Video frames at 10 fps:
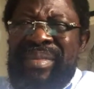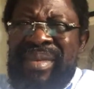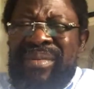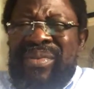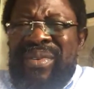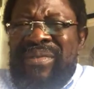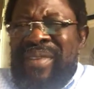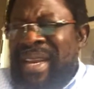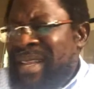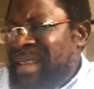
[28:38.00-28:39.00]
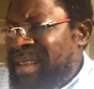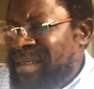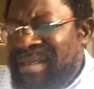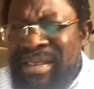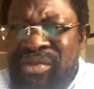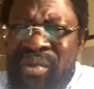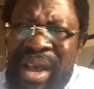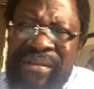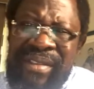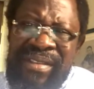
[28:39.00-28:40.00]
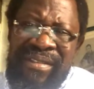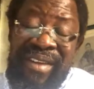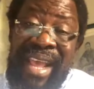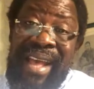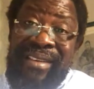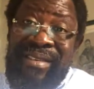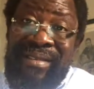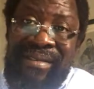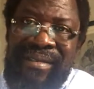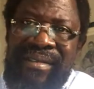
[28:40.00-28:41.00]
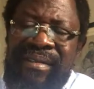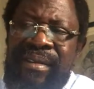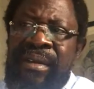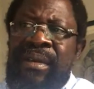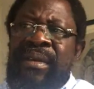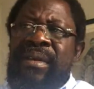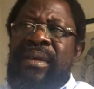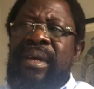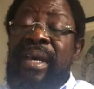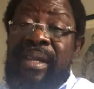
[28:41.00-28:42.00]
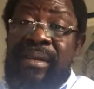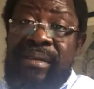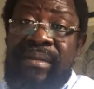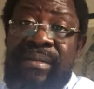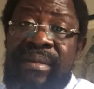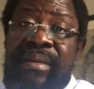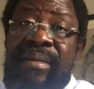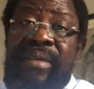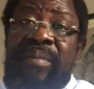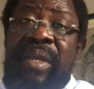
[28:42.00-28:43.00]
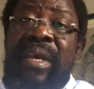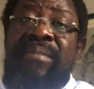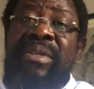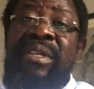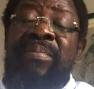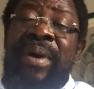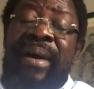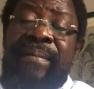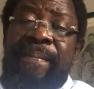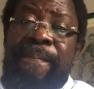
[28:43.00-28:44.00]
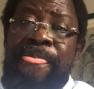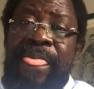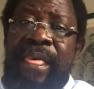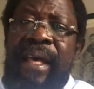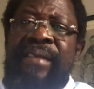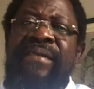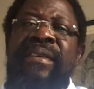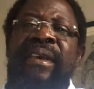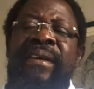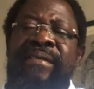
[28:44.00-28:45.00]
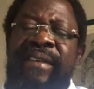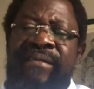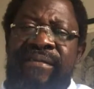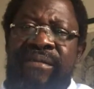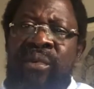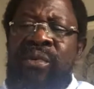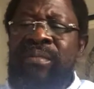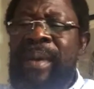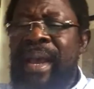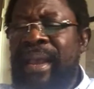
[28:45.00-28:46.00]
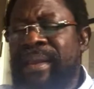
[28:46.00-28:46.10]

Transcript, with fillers: It was very easy to have these reactions. And it became deeper as the years have rolled by.